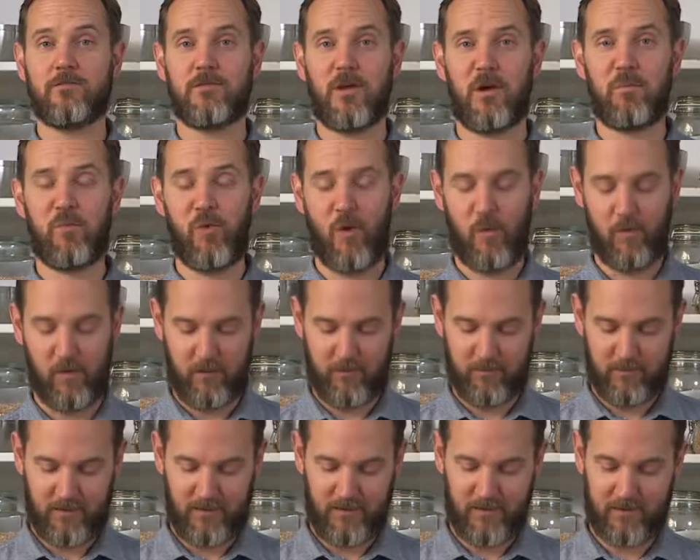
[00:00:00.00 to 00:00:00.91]
no
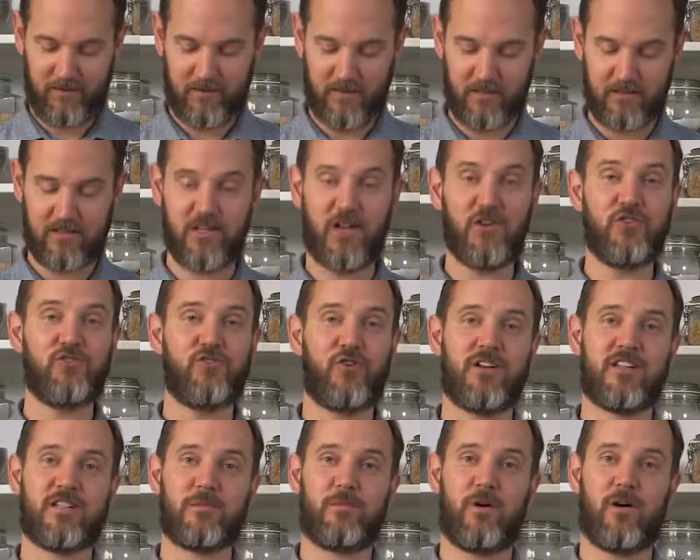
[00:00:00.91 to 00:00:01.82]
problem. The
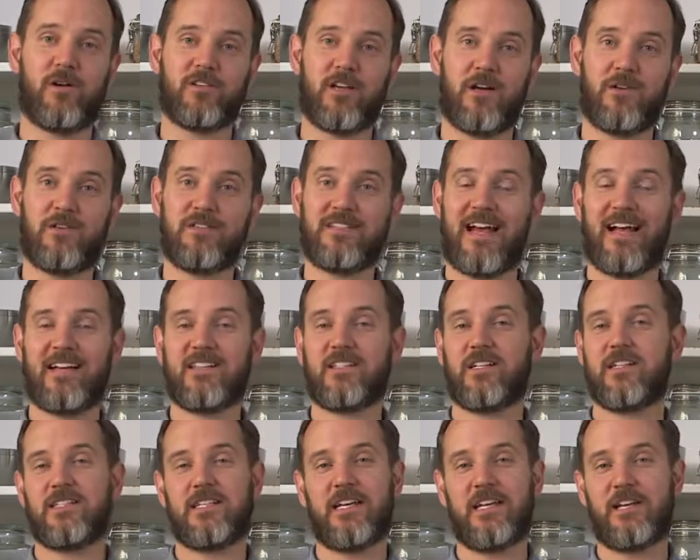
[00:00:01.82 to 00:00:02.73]
sun-dried tomatoes, as
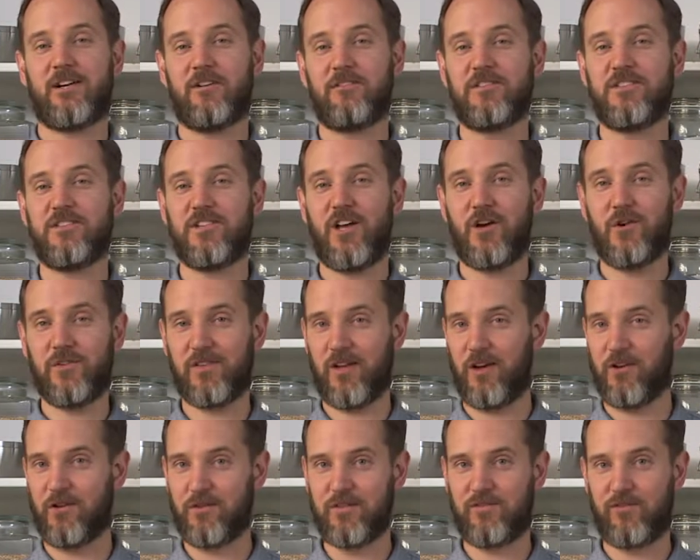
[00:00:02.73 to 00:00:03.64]
I said, I've soaked
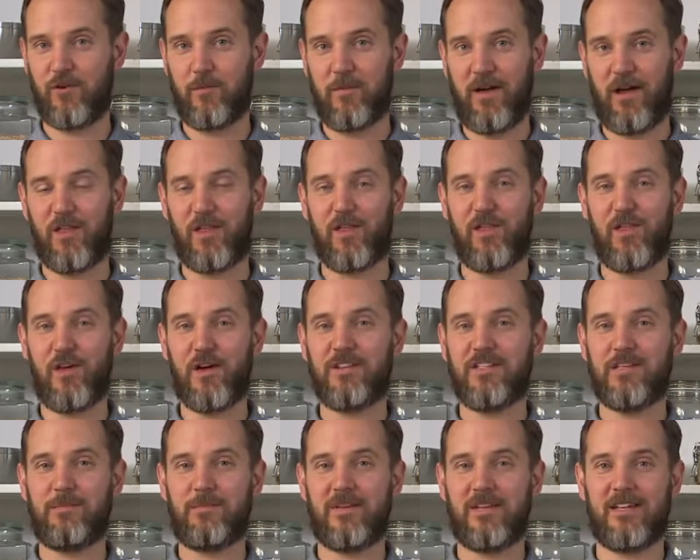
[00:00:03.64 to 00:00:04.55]
those for about
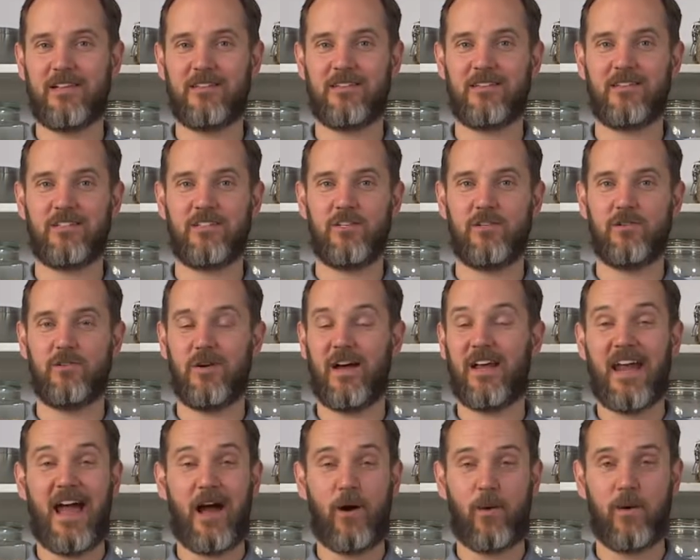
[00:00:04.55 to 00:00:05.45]
30 minutes to
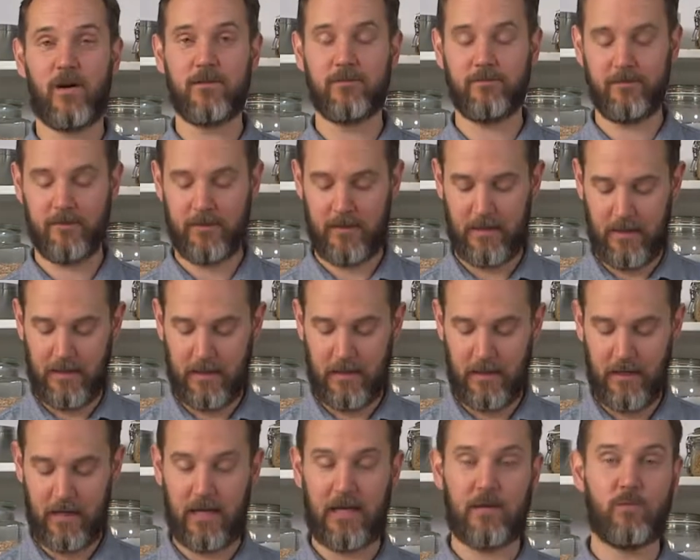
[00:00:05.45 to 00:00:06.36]
an hour.
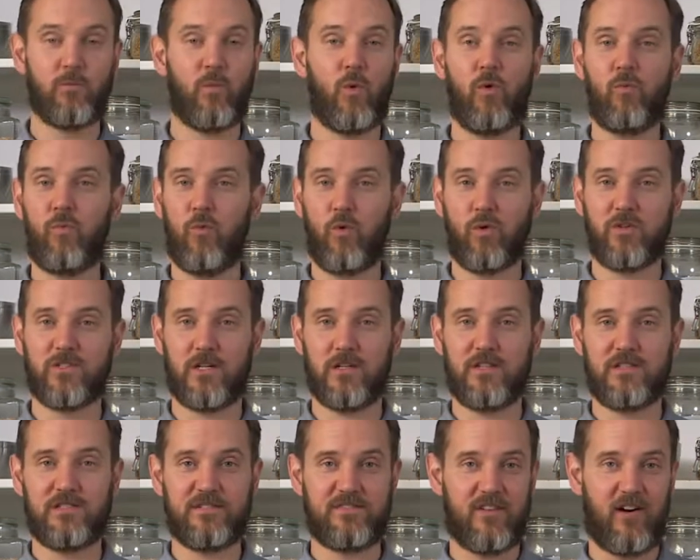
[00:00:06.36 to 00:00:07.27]
In warm water
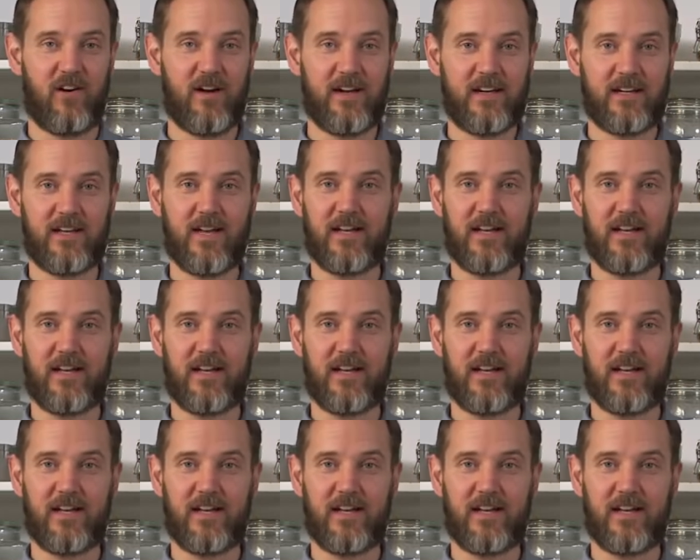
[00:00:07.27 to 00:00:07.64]
is fine,